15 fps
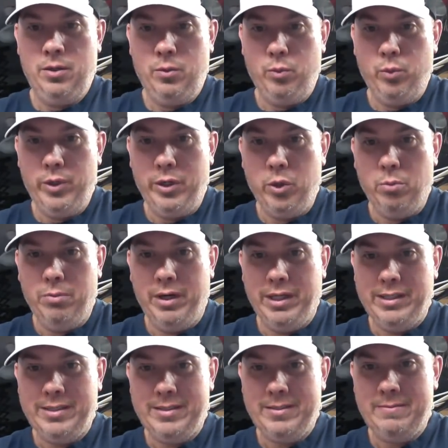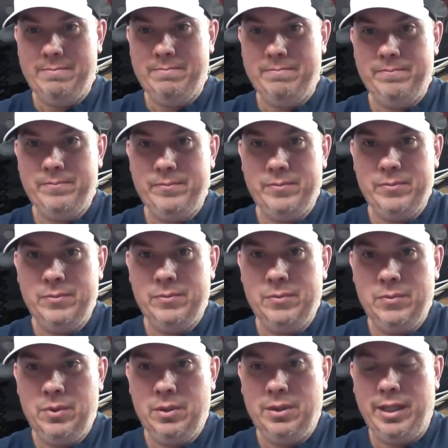Wiggle butts.
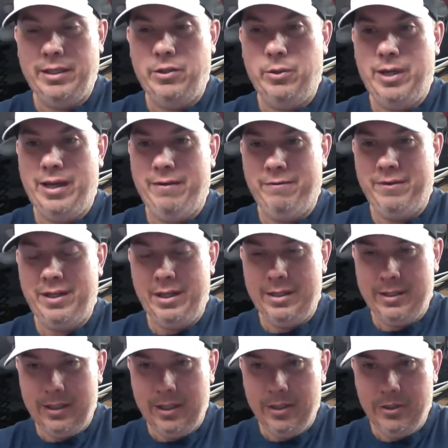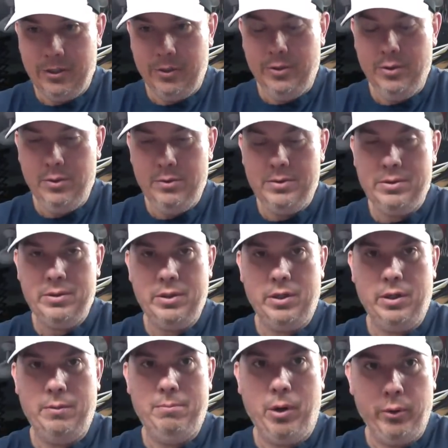They do have kidney issues.
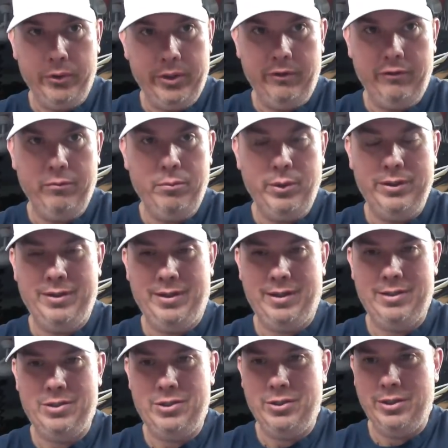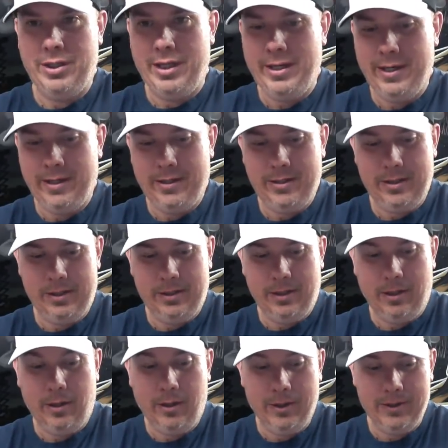Both of them. We think it's genetic, and
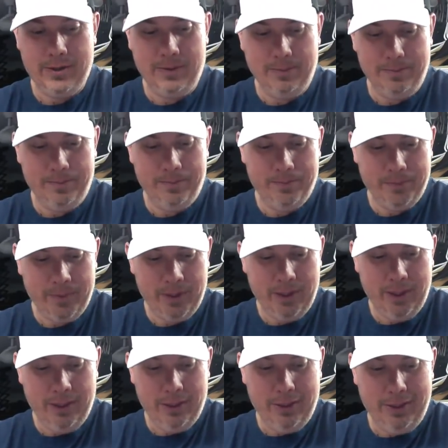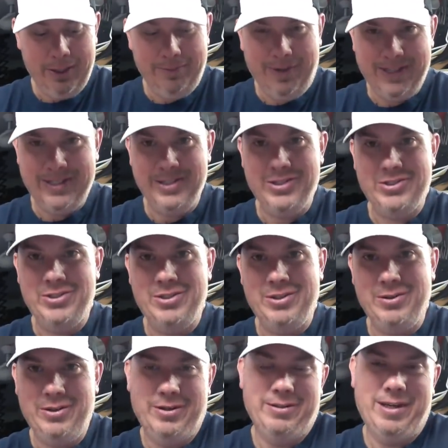they're on some. My sister,
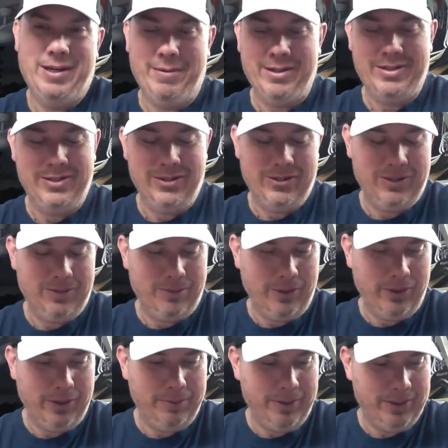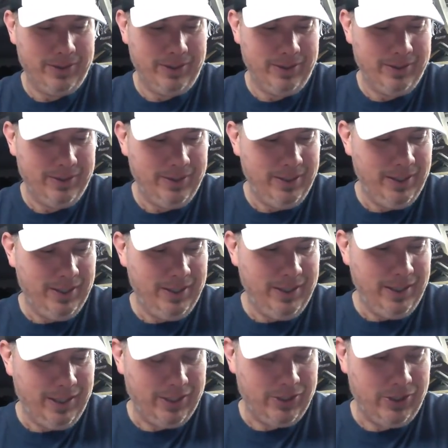well, not my sister really, but
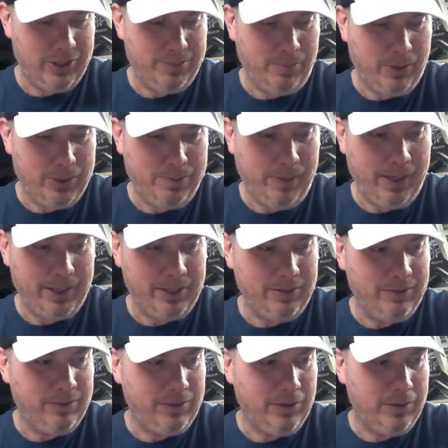it's just perspective,